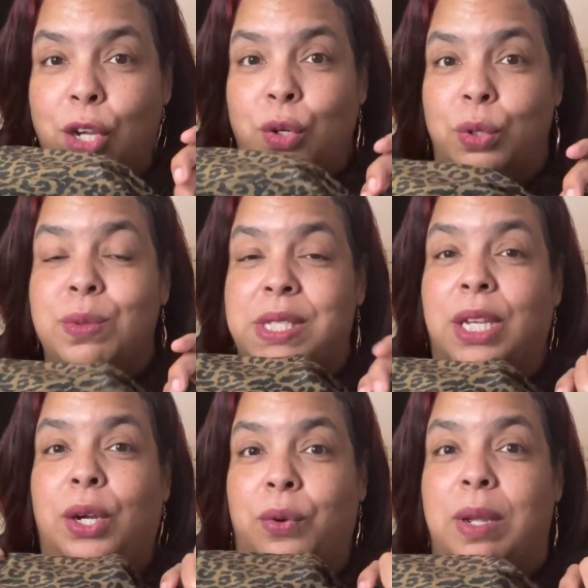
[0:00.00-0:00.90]
cruise the
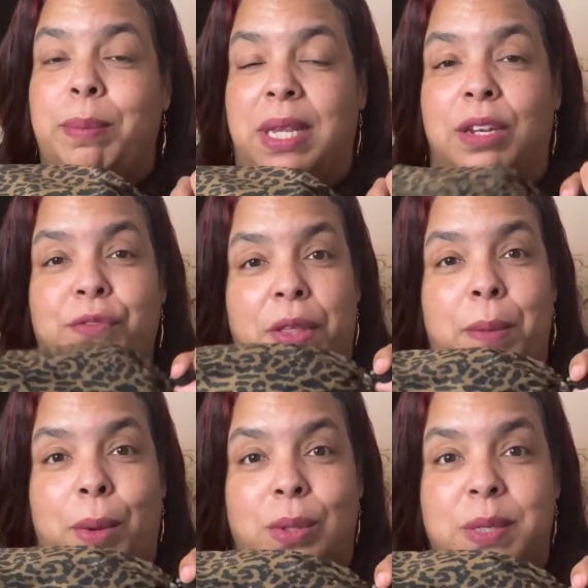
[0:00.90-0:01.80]
Caribbean for the
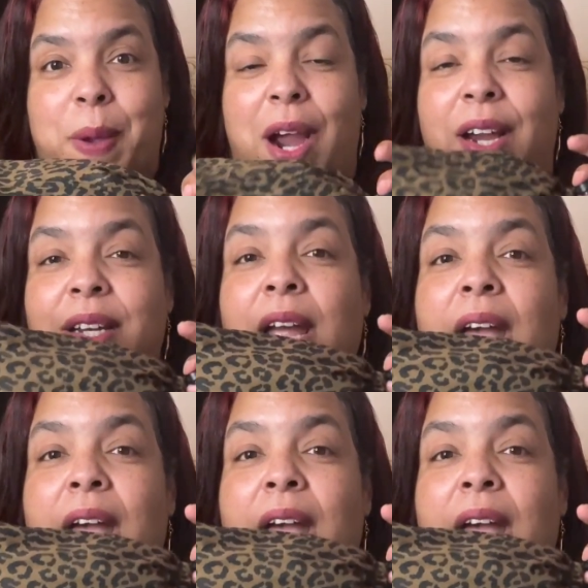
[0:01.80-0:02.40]
most part.